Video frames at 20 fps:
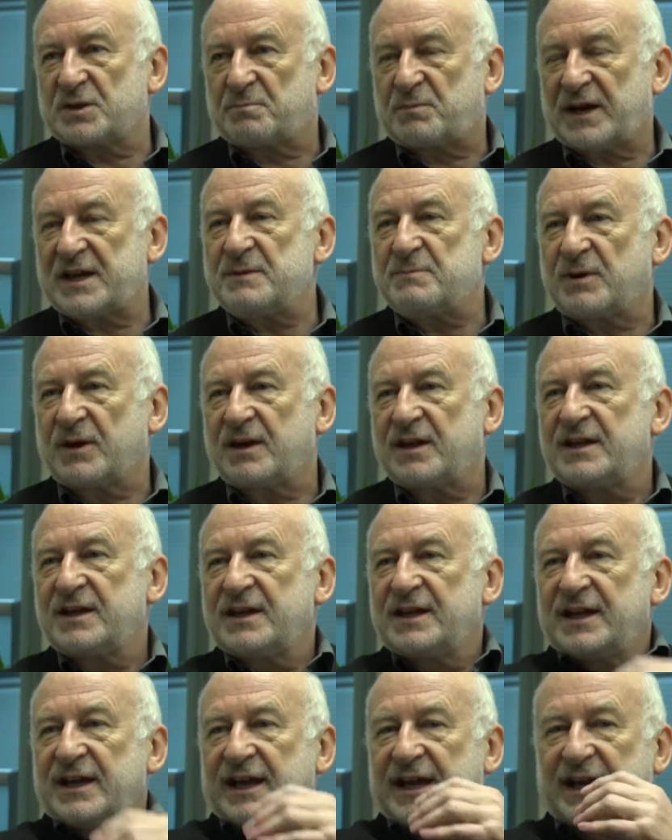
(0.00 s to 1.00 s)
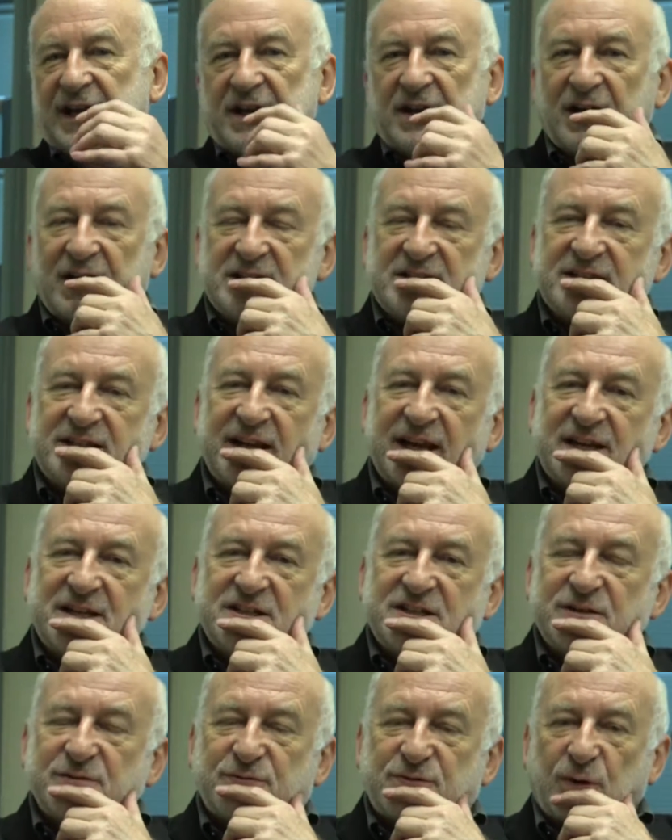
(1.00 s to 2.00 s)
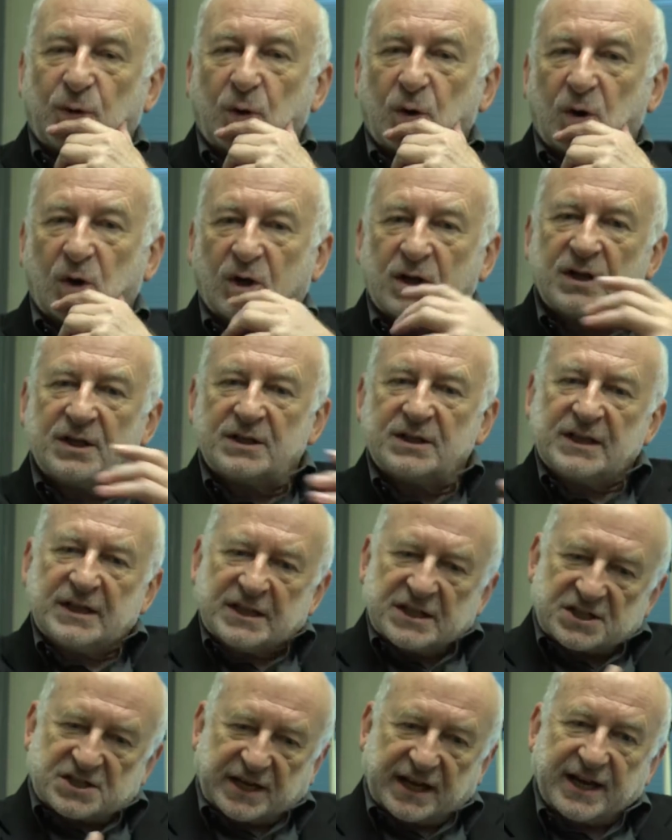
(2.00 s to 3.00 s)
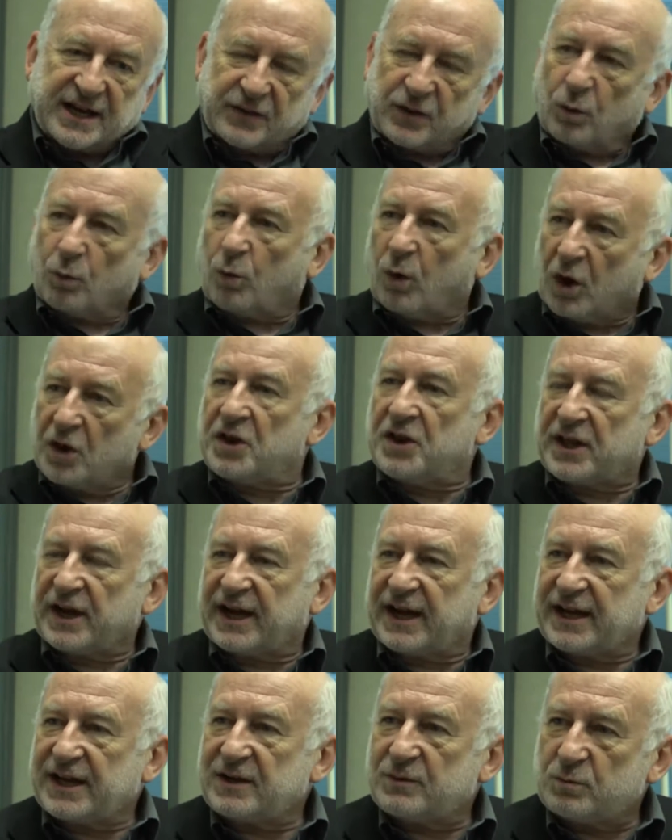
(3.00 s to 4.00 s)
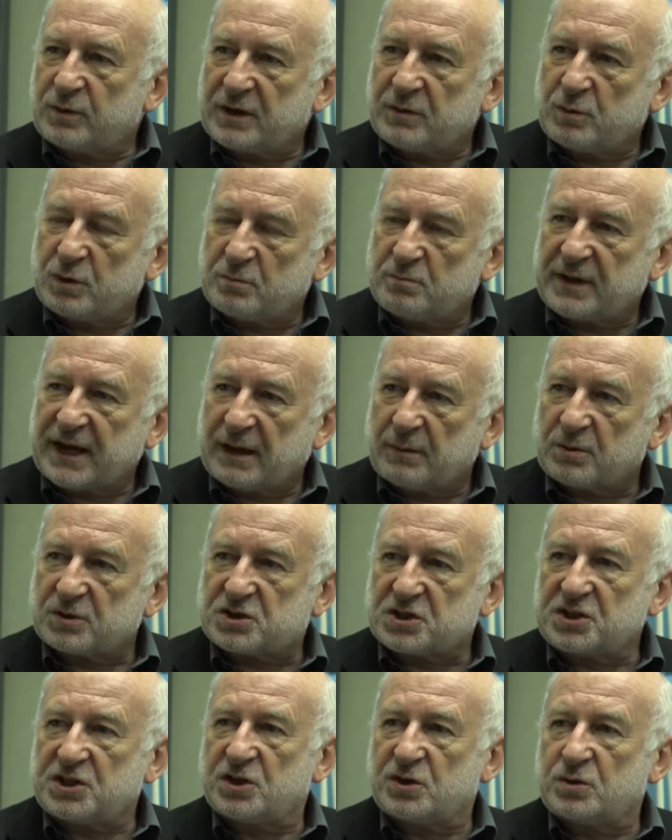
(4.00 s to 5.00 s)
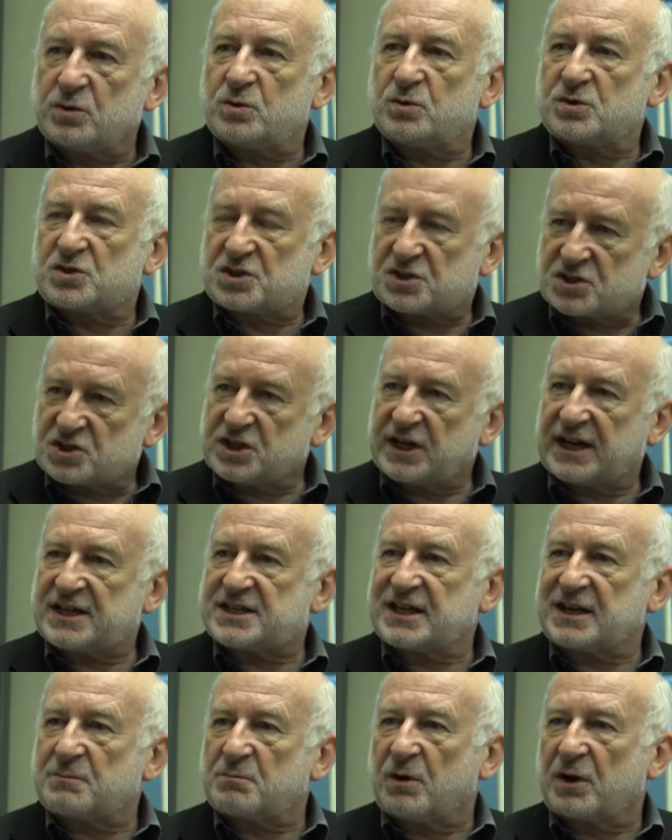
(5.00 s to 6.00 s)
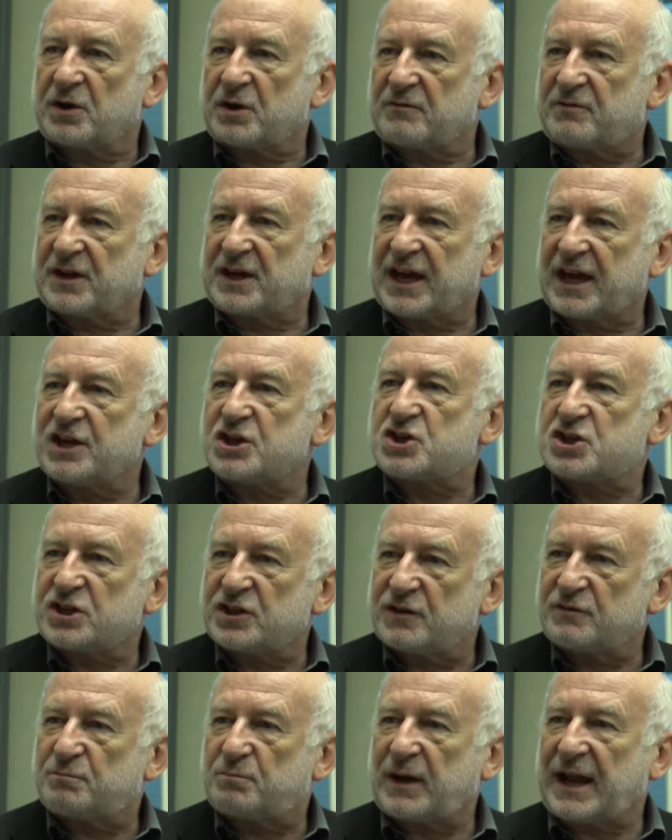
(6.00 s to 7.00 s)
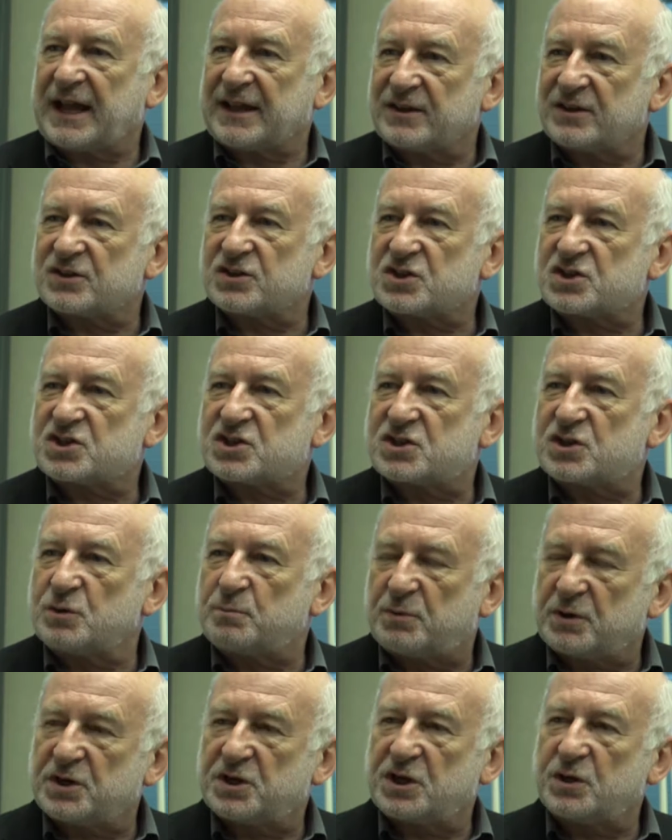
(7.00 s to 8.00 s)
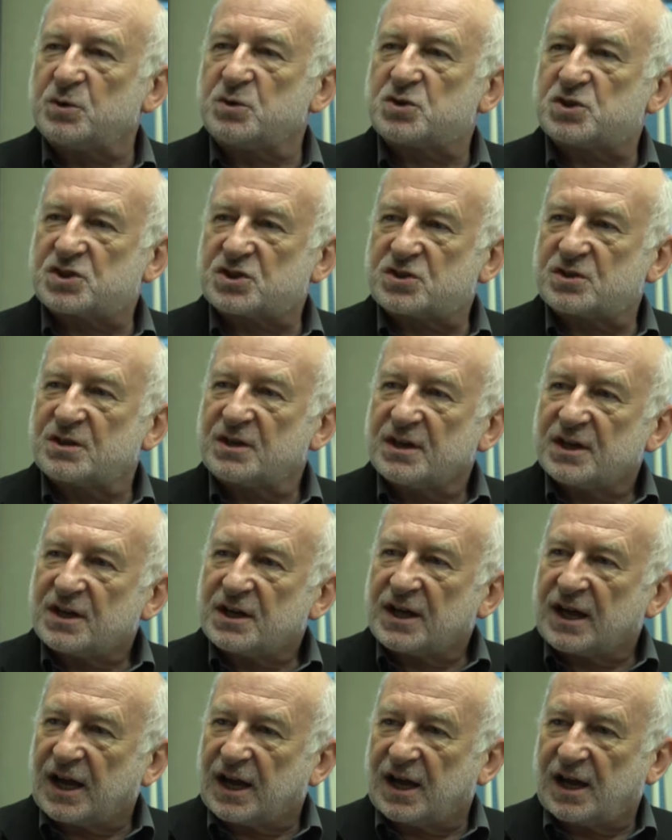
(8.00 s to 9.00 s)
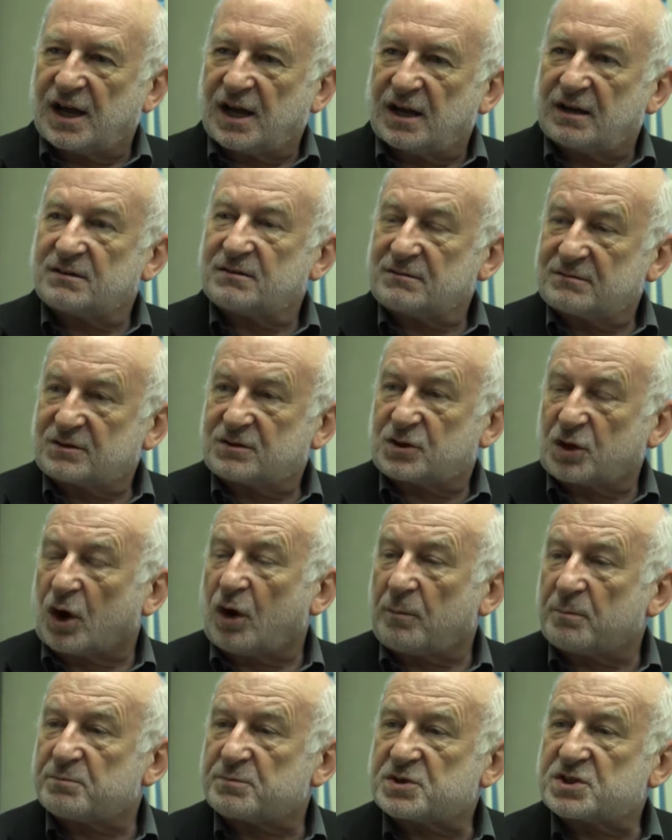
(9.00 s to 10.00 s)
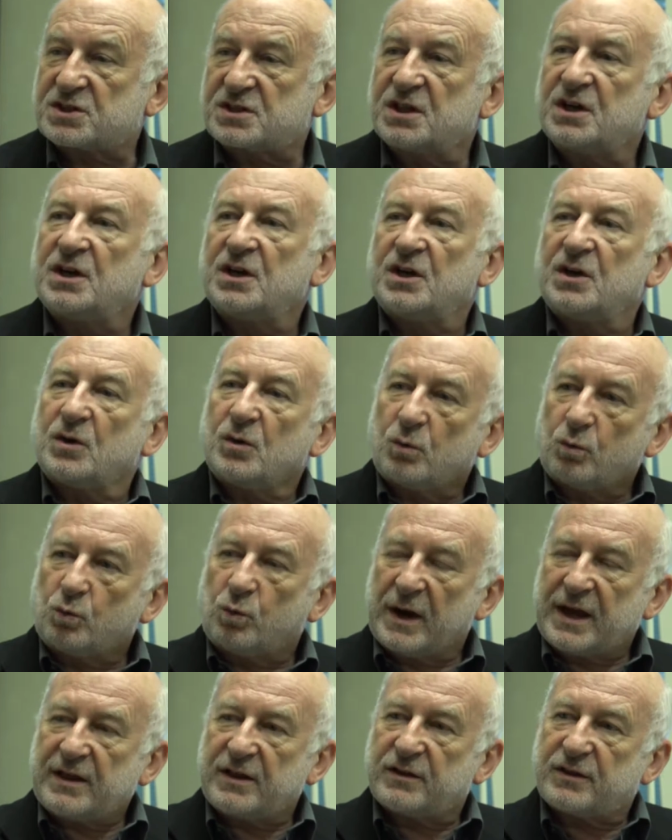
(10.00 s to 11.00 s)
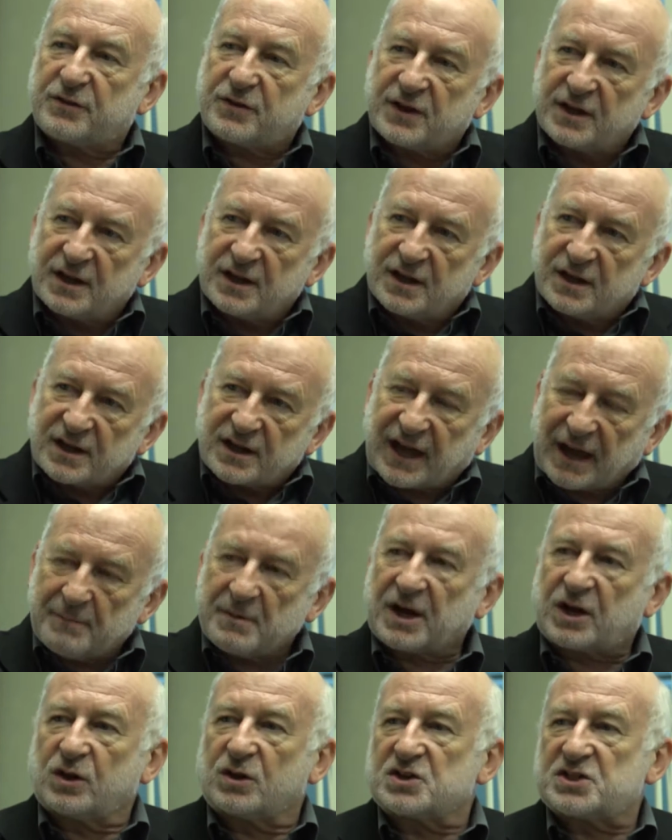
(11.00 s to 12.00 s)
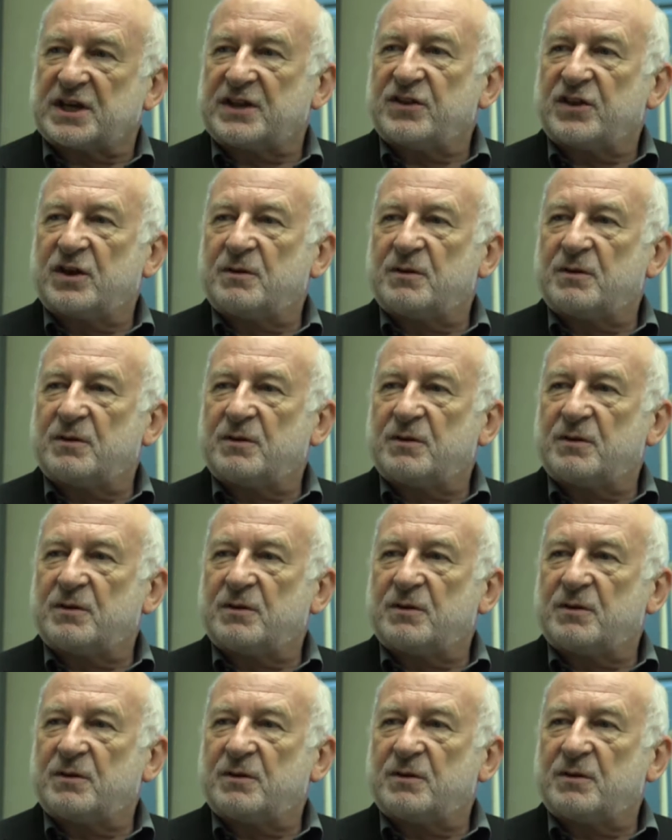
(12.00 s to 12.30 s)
a paper in 1984 saying that one day we would be able to use genetic modification of plants to produce crops with chemicals in